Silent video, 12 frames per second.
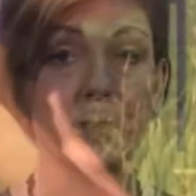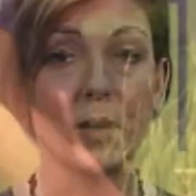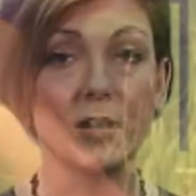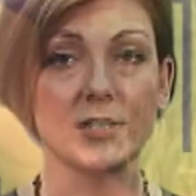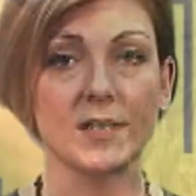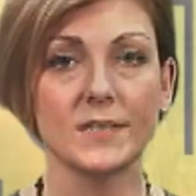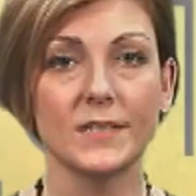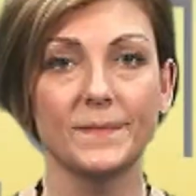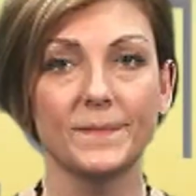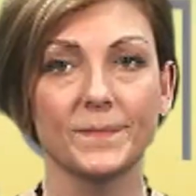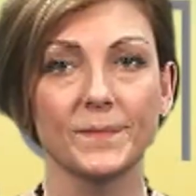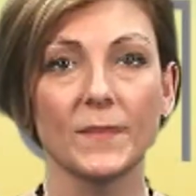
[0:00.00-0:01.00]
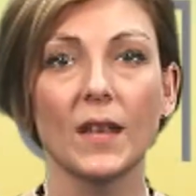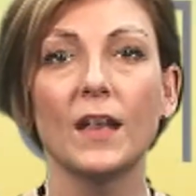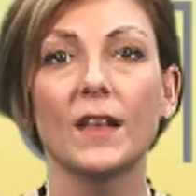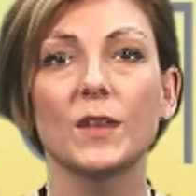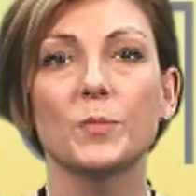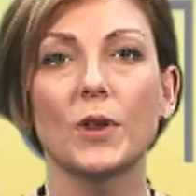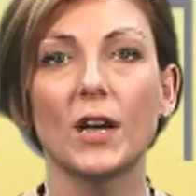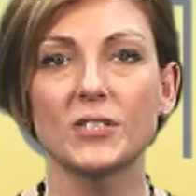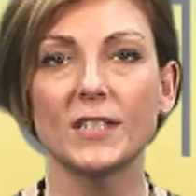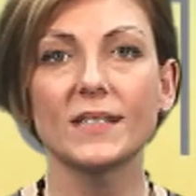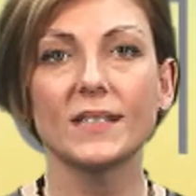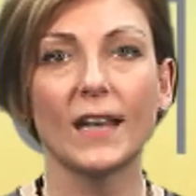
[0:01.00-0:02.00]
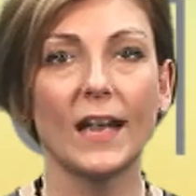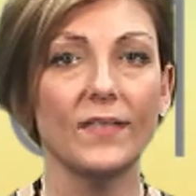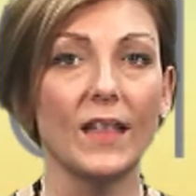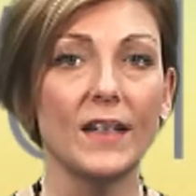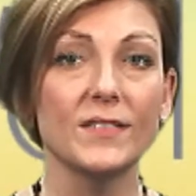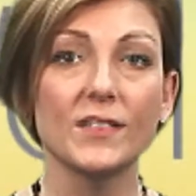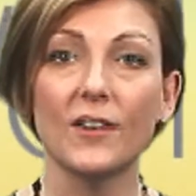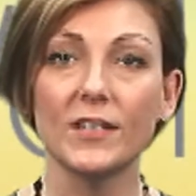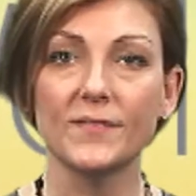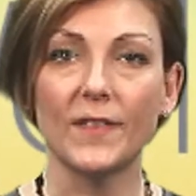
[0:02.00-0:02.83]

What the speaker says: project. The project guidelines are as